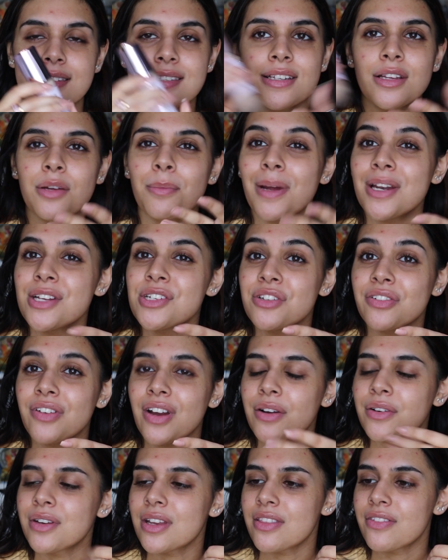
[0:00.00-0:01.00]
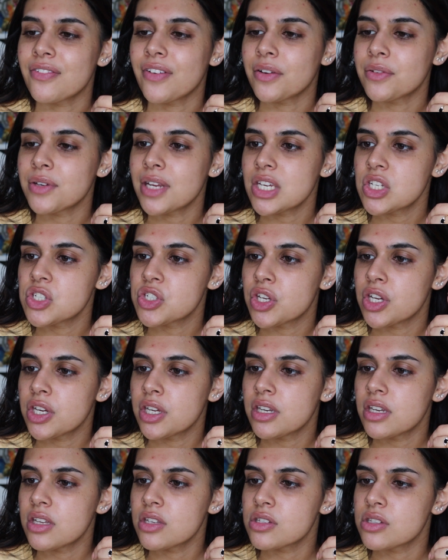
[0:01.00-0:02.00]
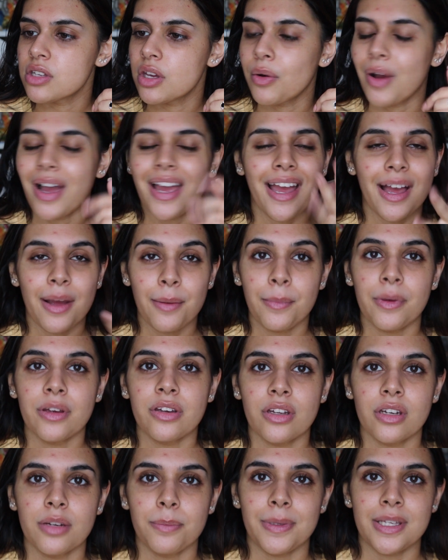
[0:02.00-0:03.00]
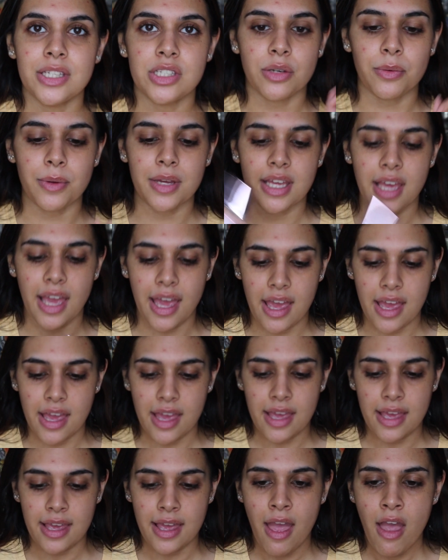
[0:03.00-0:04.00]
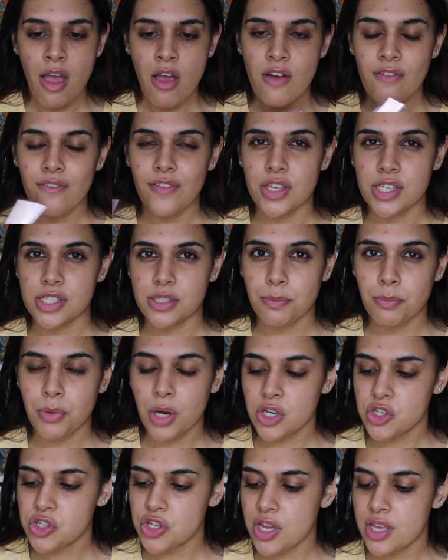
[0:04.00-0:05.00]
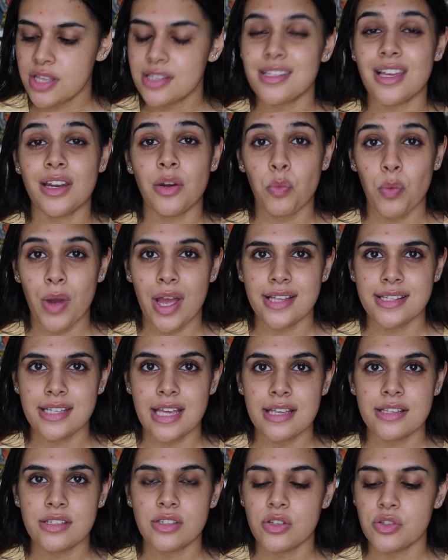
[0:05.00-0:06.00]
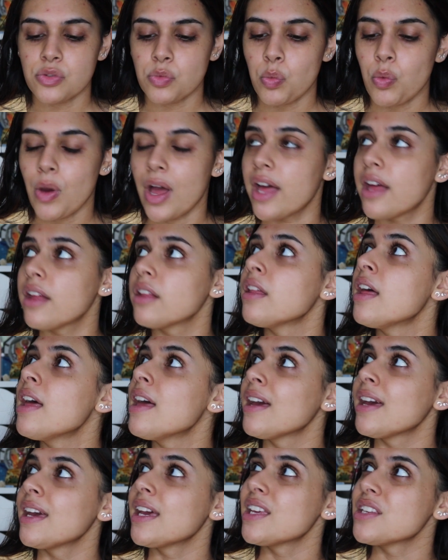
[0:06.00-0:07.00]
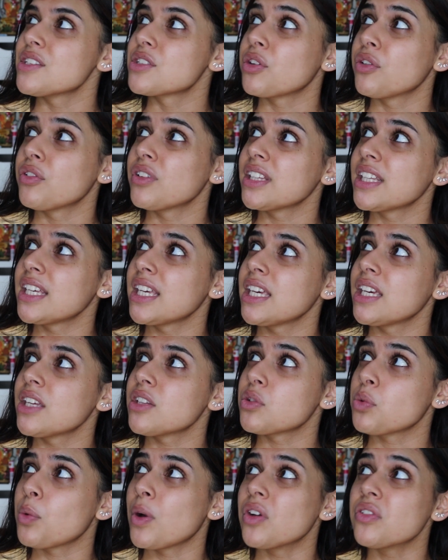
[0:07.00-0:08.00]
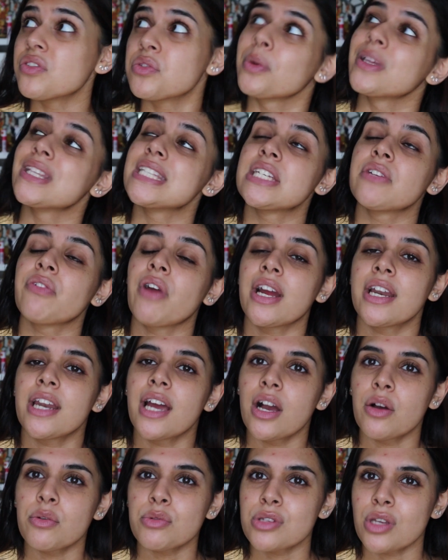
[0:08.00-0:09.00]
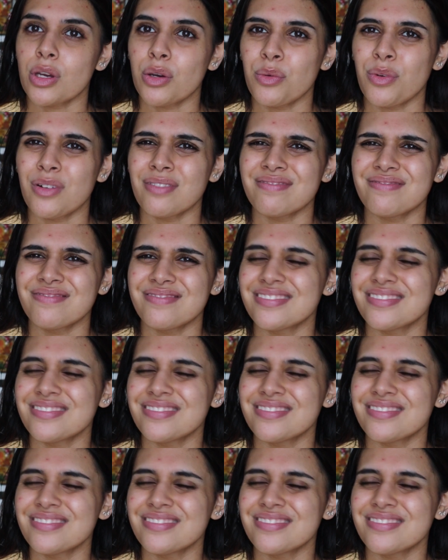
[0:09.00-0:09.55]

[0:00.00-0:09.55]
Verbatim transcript: still managed to find the foundation, so I am going to be doing a first impressions and a wear test as well. It's currently 12.20 right now, so